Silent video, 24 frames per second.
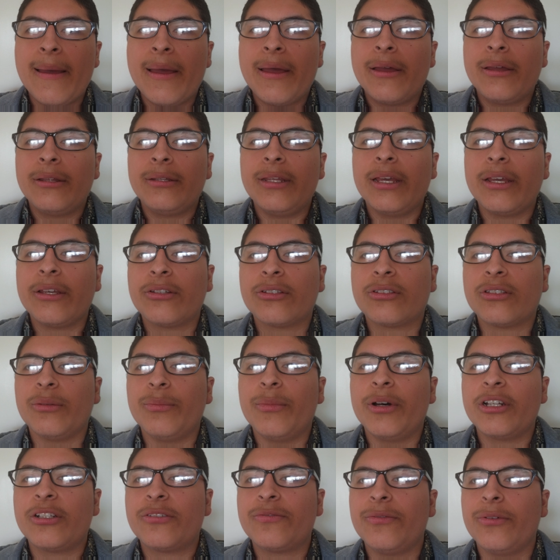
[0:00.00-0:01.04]
thank you so
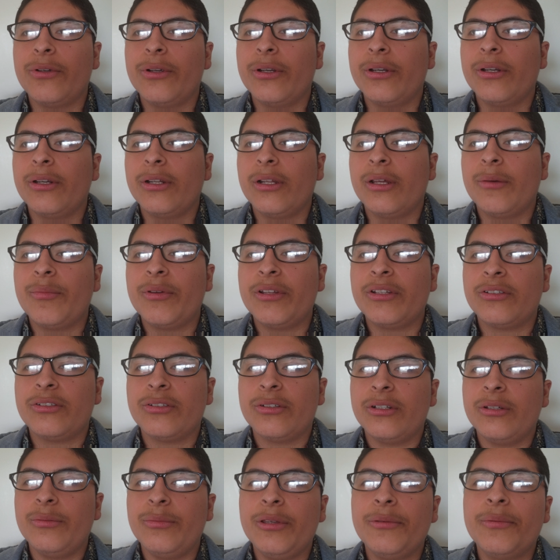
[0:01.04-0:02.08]
much for, I've been showing
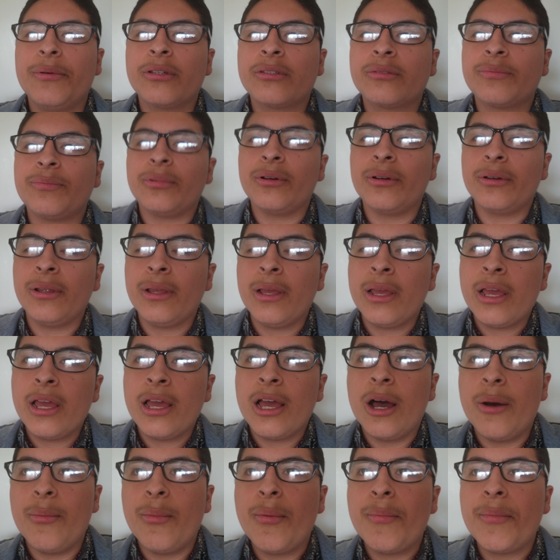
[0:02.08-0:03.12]
amiibos, but,
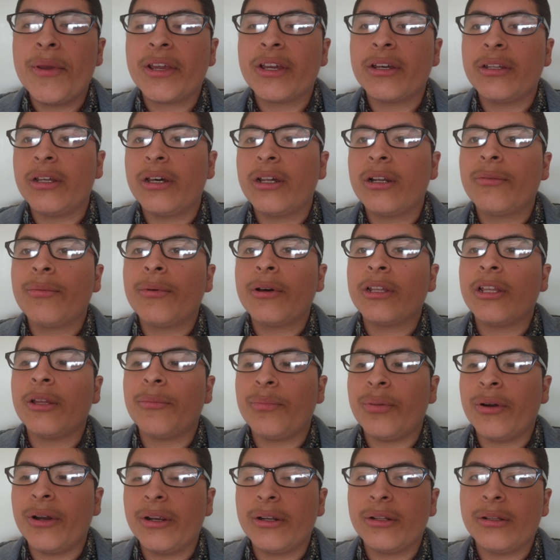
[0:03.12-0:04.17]
I'm gonna make another one, the
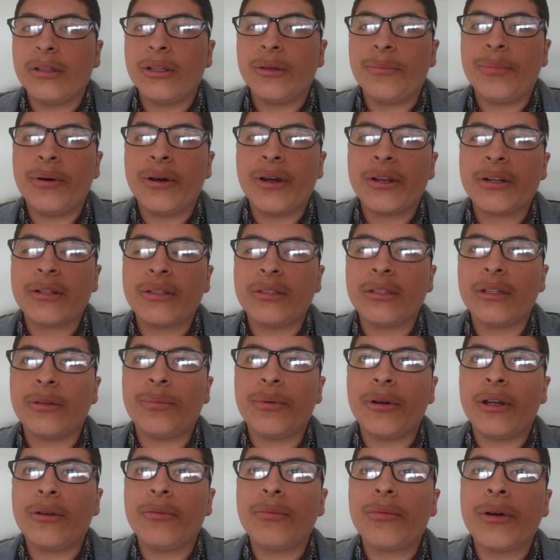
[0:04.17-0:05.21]
part, the part, the
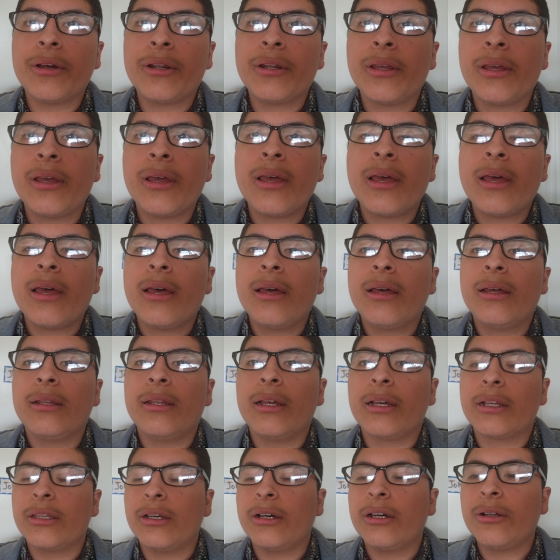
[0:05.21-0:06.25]
part one,
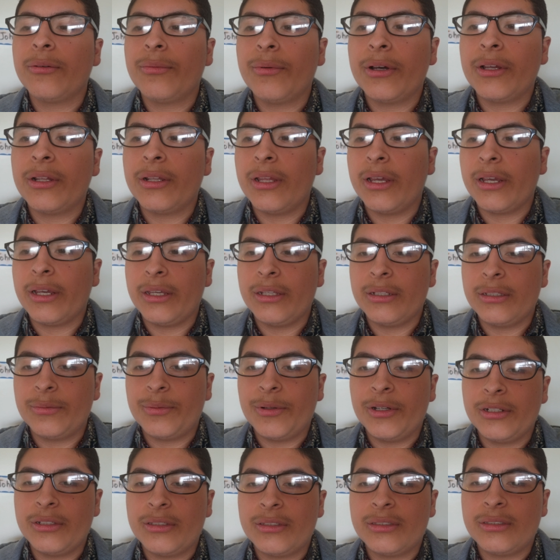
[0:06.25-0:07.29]
like the other one, like
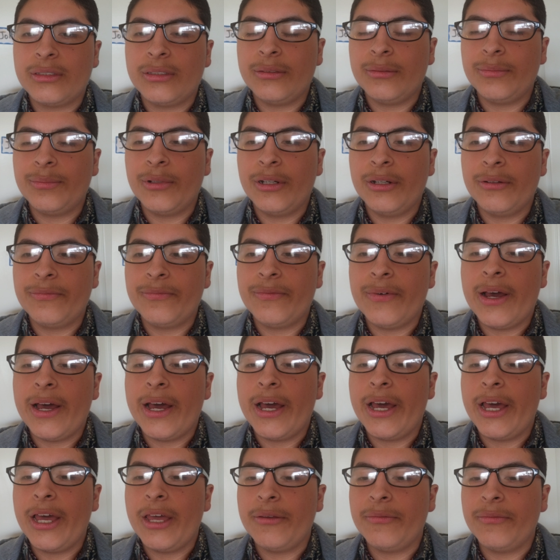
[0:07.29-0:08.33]
part, part
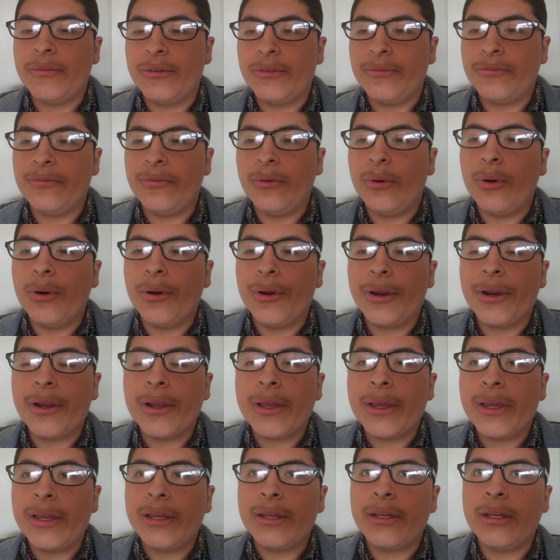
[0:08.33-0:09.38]
five, or four,
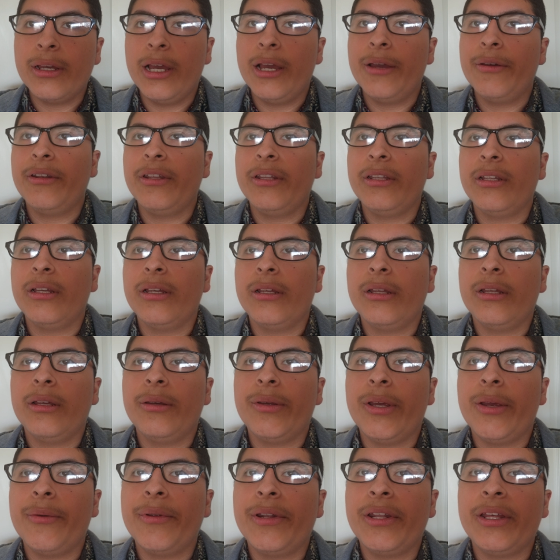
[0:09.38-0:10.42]
everything,
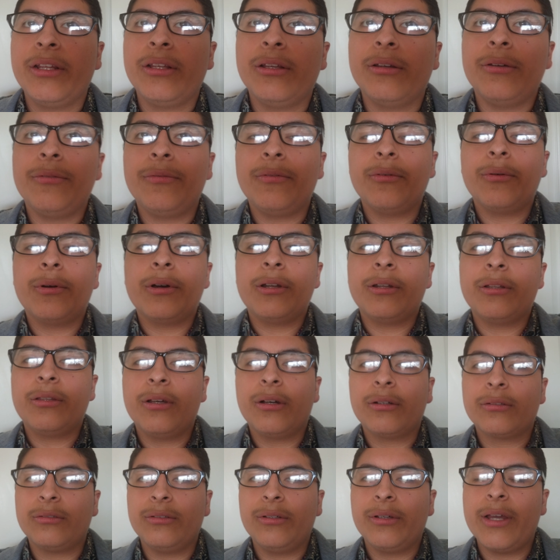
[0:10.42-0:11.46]
everything, if you want to
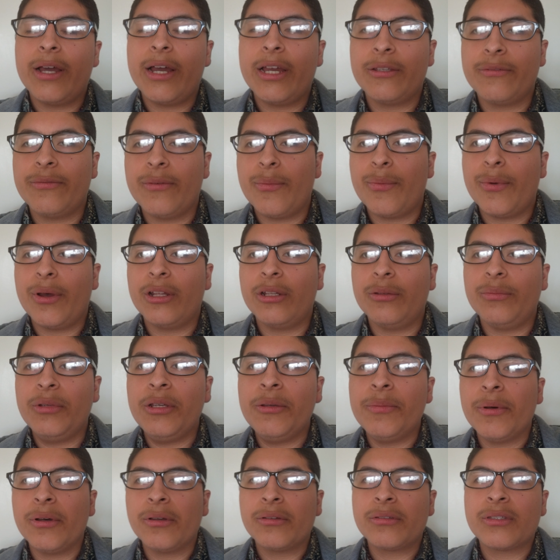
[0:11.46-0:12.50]
talk to you guys about
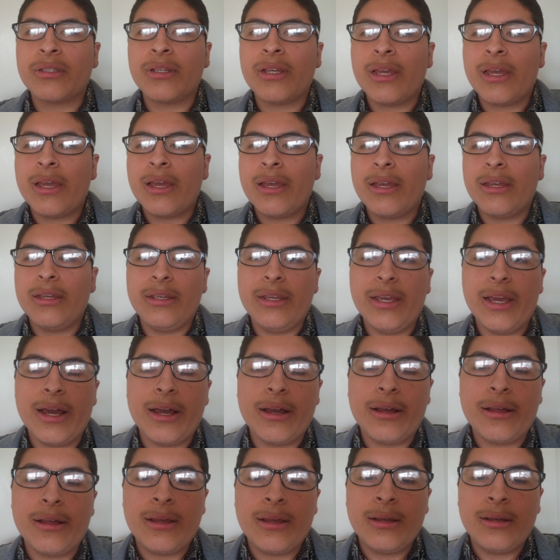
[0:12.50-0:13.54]
amiibos, yeah,
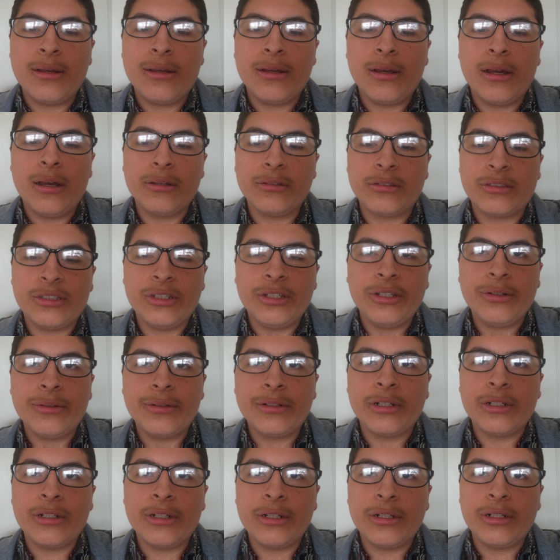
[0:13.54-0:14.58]
I'll see you
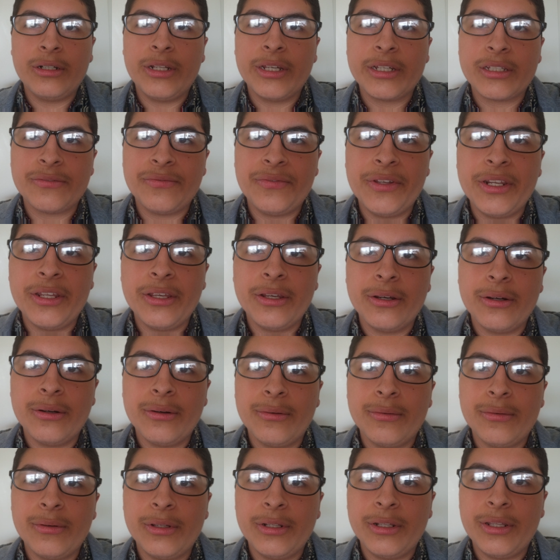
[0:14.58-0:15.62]
in the next
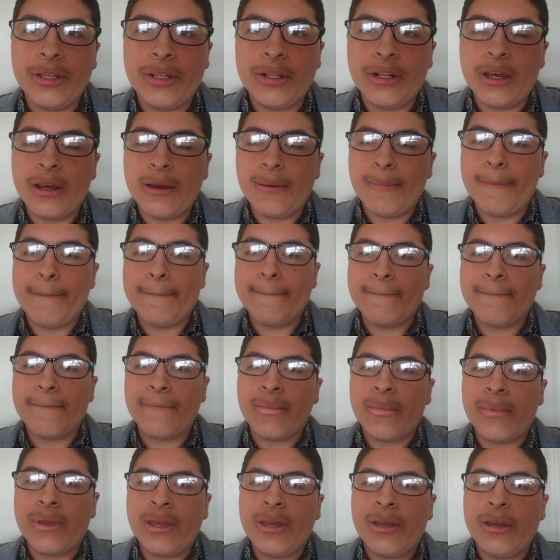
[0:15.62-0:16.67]
video, and then, um,
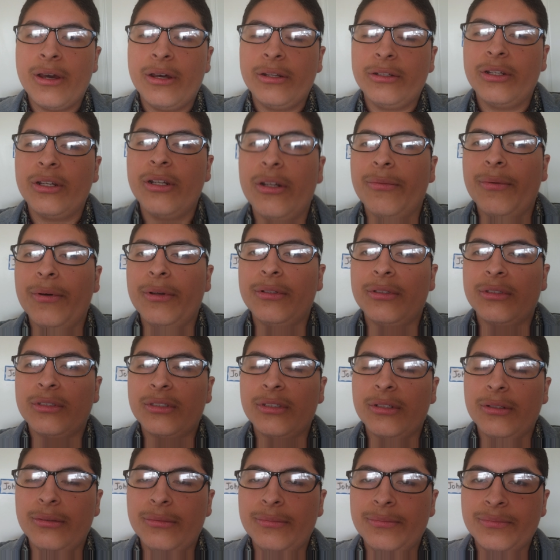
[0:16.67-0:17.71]
another one,
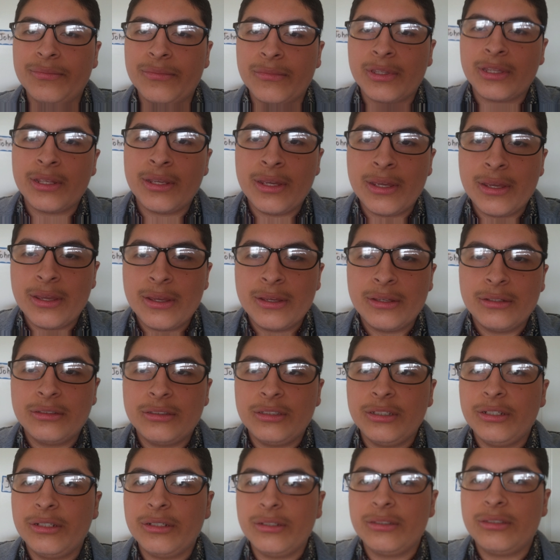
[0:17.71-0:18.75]
so,
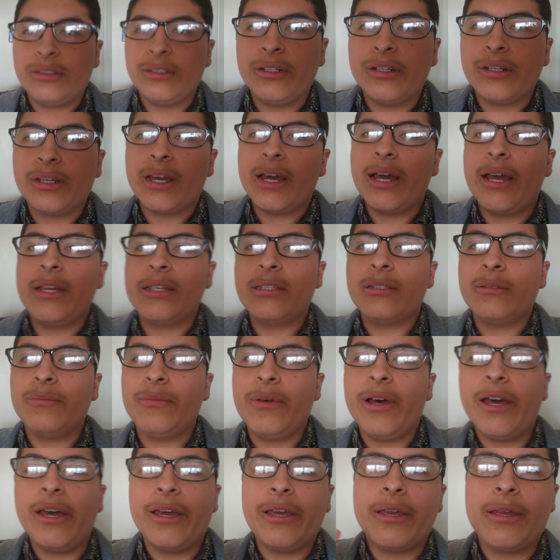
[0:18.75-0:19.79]
see, see you guys,
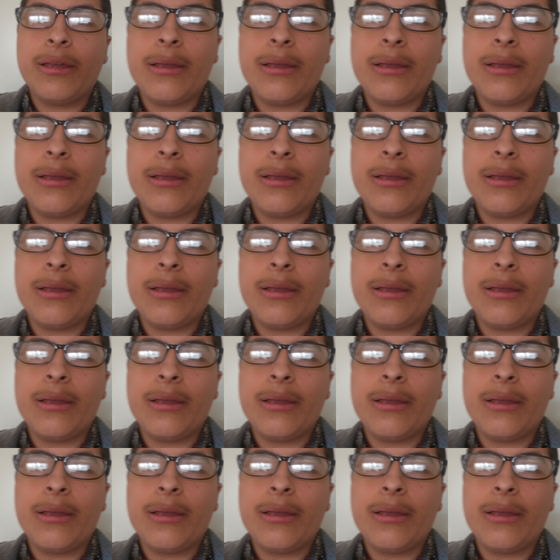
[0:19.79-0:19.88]
bye.